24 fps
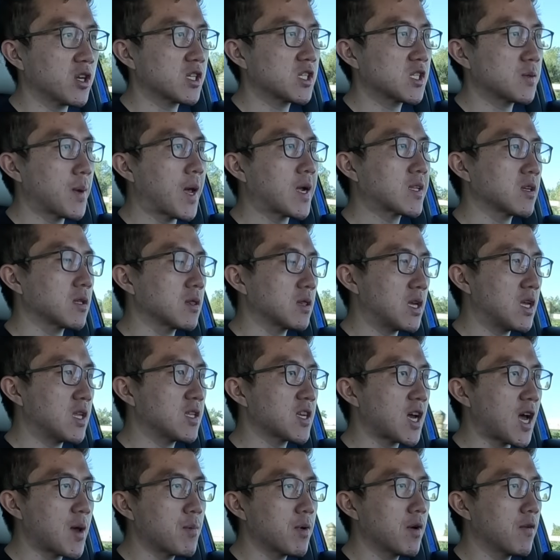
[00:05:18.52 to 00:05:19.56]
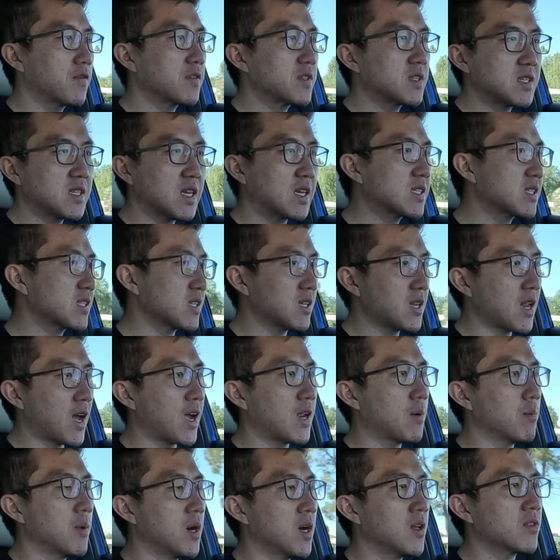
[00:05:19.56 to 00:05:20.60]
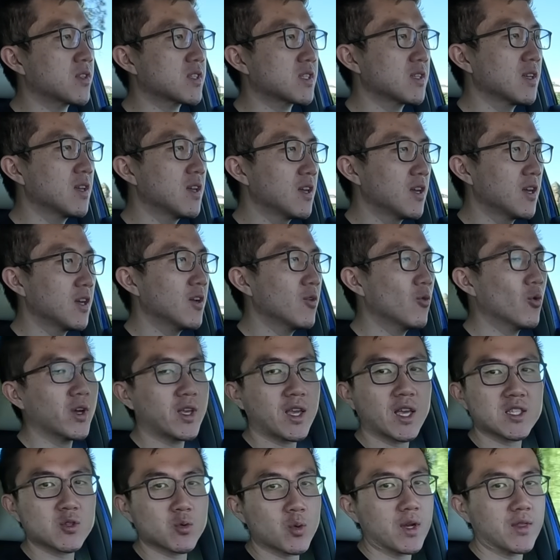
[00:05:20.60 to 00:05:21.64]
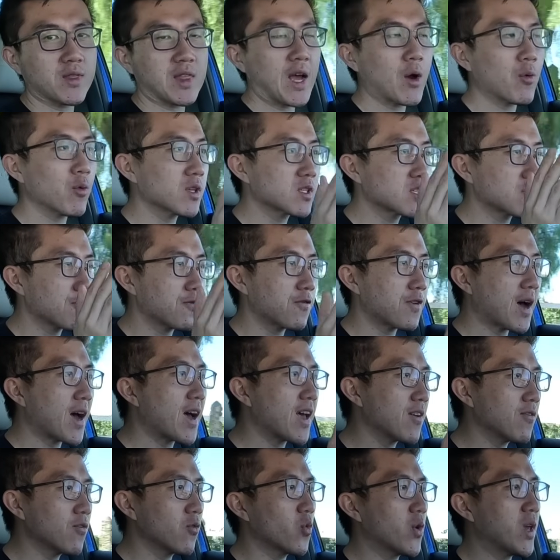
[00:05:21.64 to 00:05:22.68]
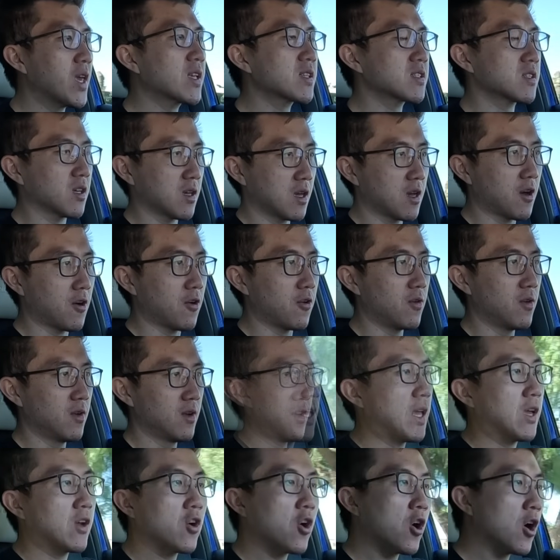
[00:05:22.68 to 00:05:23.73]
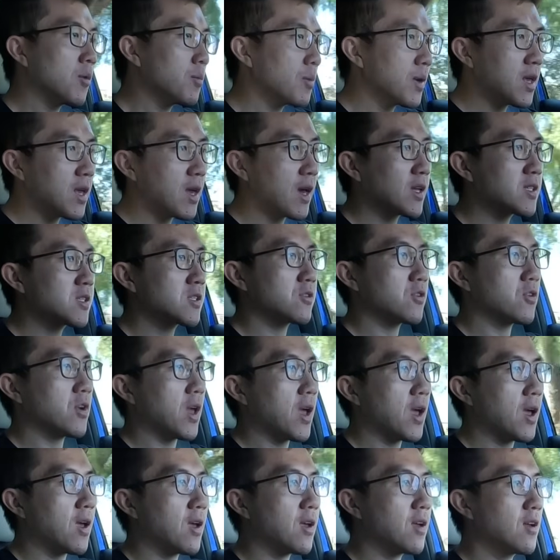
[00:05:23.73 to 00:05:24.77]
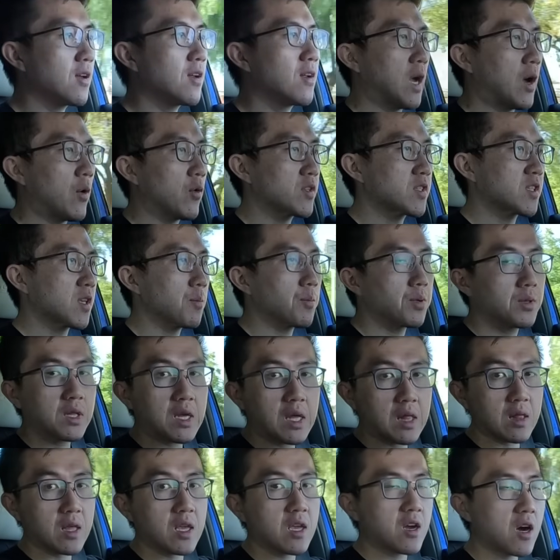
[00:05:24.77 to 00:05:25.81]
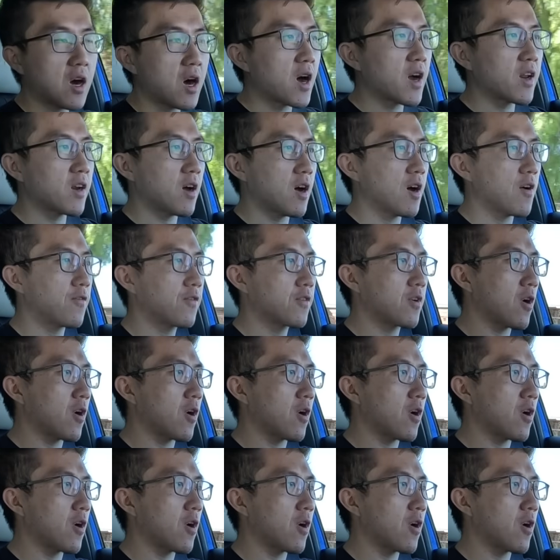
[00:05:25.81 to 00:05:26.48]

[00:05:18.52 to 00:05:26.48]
expect a lead time of 6 to 9 months. Well, guess what? That was 5 weeks ago. They called me yesterday. I was completely caught off